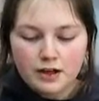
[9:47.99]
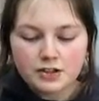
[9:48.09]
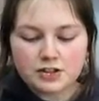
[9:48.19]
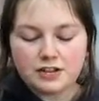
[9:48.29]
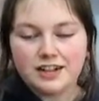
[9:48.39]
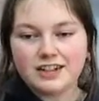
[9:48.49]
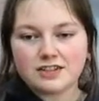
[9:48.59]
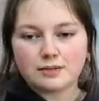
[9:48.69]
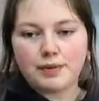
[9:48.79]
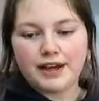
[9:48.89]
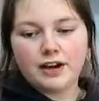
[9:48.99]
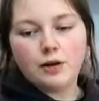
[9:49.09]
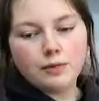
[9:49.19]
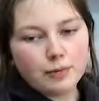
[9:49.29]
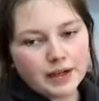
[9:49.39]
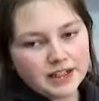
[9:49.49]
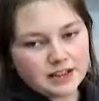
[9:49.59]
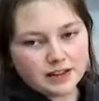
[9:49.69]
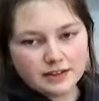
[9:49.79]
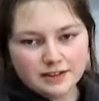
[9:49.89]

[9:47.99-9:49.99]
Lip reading: so that it doesn't pick up the pizza.